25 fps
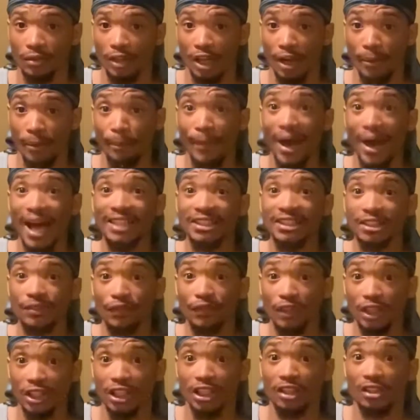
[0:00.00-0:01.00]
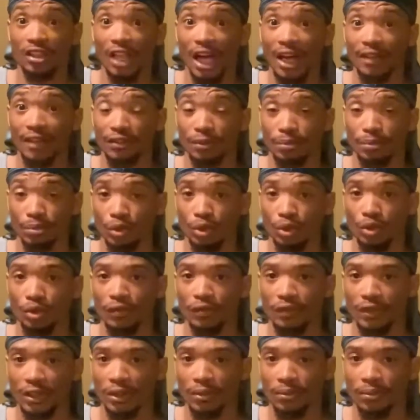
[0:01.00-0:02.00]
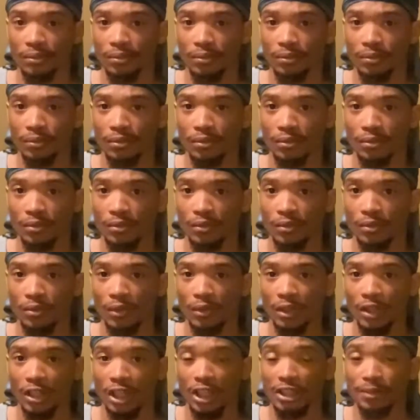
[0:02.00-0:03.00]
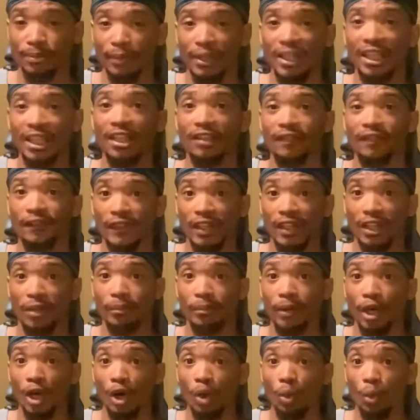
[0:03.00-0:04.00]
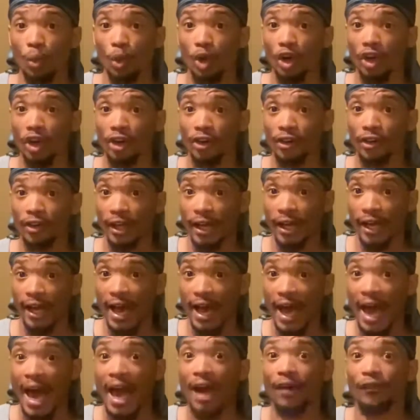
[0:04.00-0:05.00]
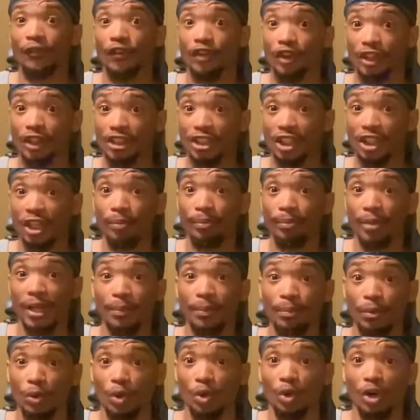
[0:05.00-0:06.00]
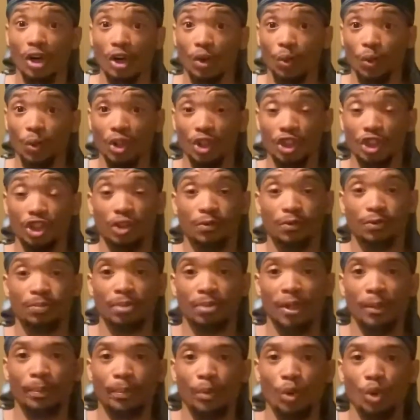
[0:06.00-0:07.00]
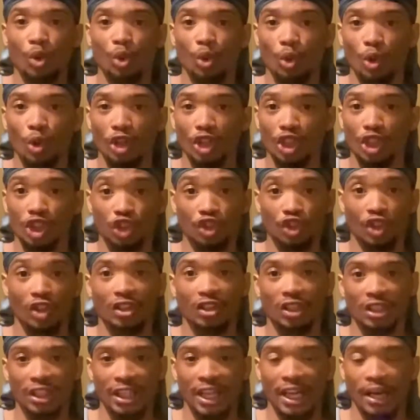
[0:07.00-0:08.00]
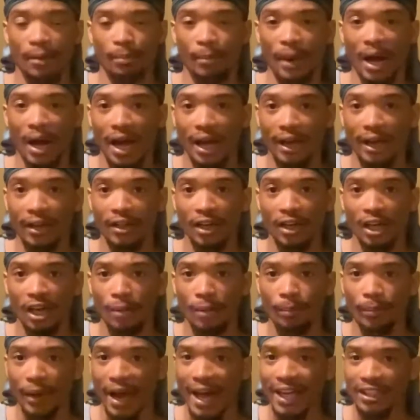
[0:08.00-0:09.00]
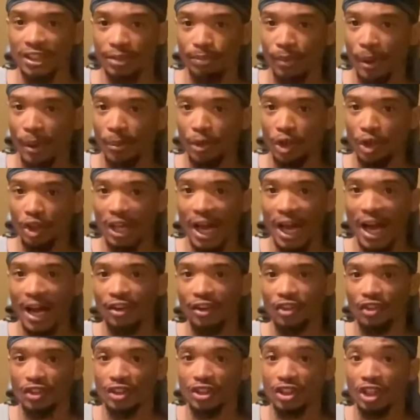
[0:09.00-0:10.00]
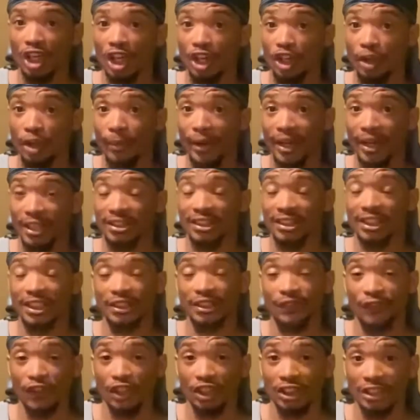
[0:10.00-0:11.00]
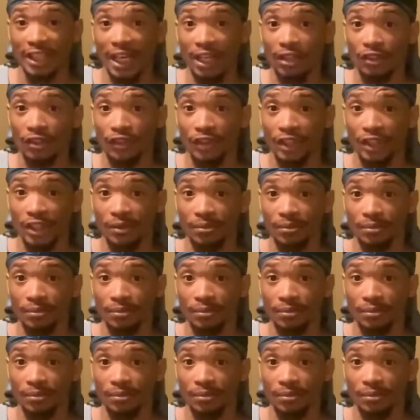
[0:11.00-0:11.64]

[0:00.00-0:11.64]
Massively, their lives improved. Because many of them were average people, were people who were struggling to get by. But as a member of Congress, you make a six-figure salary.